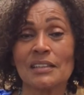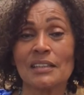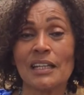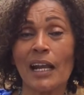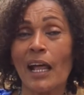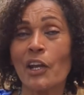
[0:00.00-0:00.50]

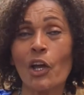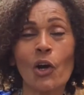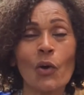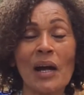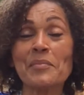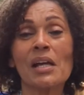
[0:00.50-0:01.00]
And I
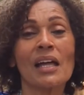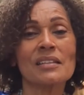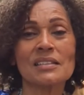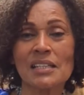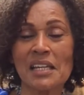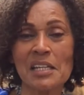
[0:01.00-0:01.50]
know I'm not the
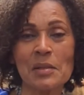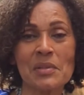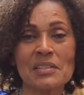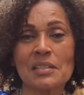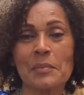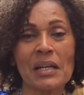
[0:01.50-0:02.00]
same
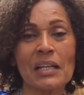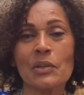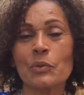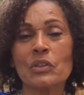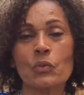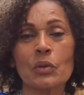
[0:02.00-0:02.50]
as somebody
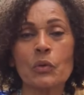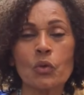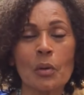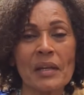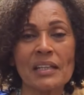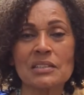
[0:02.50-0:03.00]
who in a
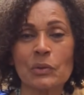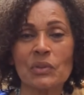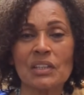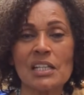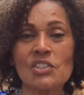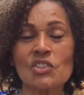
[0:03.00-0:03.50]
romantic
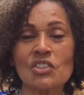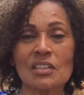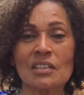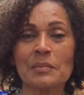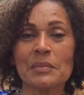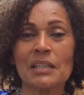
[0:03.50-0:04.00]
relationship,